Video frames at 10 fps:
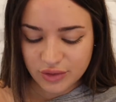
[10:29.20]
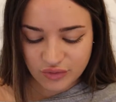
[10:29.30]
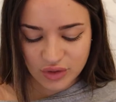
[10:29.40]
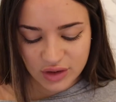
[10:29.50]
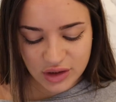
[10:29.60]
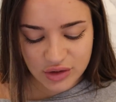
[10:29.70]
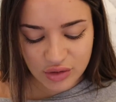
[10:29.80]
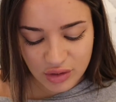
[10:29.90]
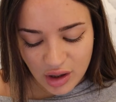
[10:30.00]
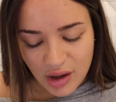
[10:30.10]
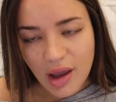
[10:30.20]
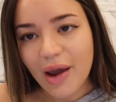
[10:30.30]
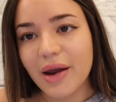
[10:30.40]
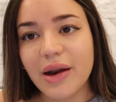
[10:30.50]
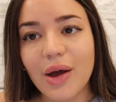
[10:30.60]
Really cute.
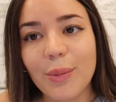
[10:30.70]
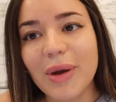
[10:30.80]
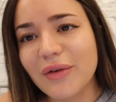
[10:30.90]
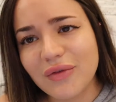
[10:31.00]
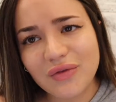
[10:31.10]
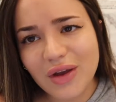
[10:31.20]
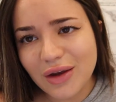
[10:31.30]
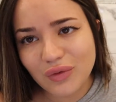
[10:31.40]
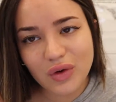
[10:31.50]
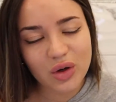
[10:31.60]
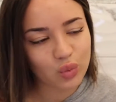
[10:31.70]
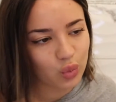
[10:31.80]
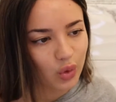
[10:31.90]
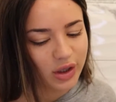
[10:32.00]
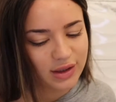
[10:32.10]
And now my favorite
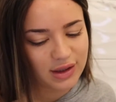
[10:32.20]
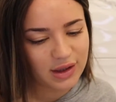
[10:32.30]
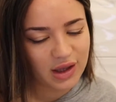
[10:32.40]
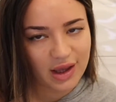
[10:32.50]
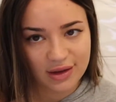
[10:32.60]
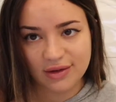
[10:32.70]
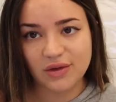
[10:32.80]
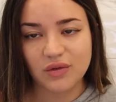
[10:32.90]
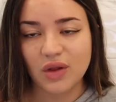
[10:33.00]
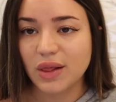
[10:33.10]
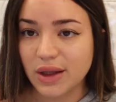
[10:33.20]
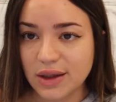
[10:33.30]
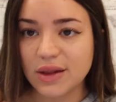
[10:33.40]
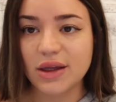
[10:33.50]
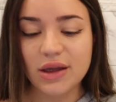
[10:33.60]
one as of
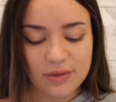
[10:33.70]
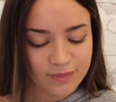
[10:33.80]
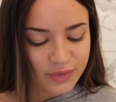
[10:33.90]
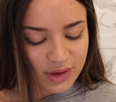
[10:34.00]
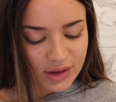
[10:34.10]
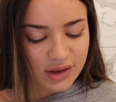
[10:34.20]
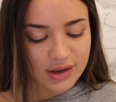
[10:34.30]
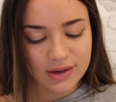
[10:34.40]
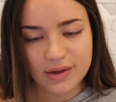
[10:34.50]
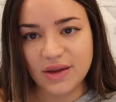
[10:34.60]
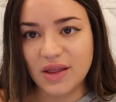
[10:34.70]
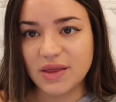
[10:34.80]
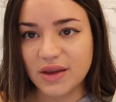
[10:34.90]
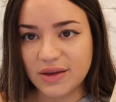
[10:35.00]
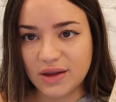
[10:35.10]
lately is
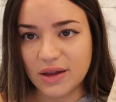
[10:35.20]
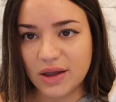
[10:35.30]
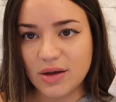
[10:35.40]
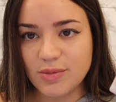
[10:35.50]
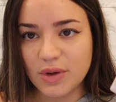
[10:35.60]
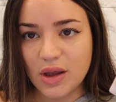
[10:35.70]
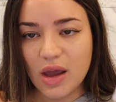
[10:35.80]
this clip.